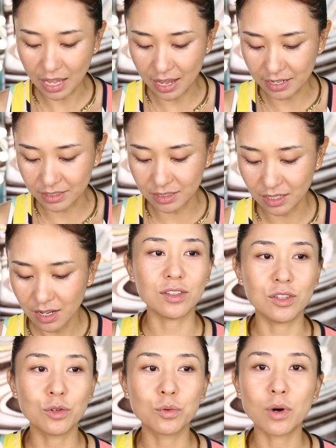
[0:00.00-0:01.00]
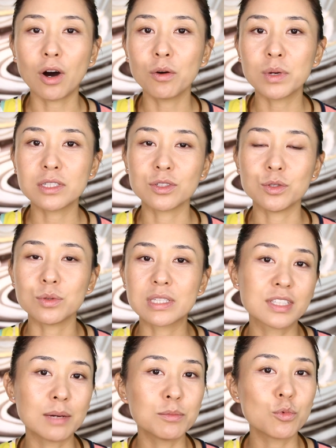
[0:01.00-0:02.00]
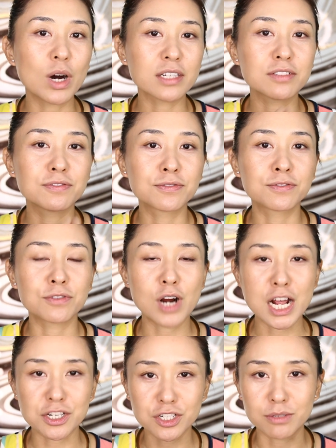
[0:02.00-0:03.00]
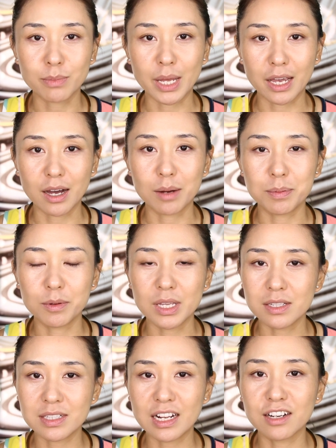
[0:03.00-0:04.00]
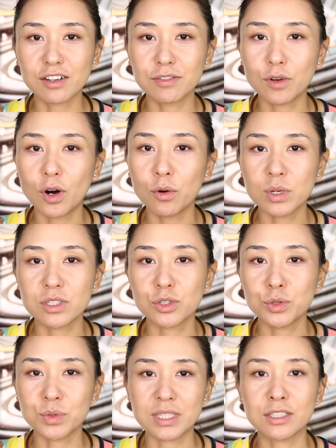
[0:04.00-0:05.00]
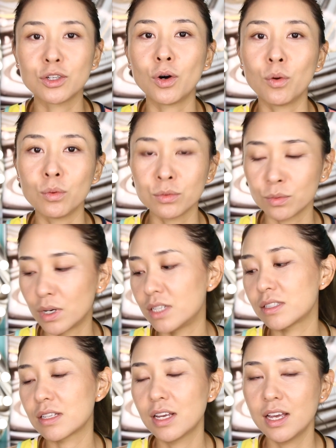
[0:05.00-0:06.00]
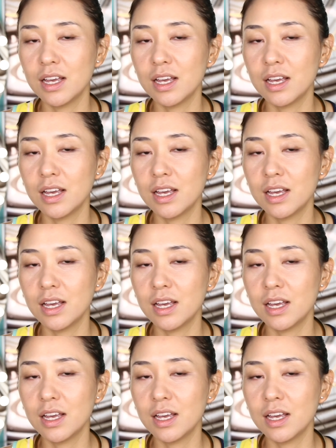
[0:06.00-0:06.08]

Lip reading: and you always use somewhat fresh makeup instead of always using the old ones.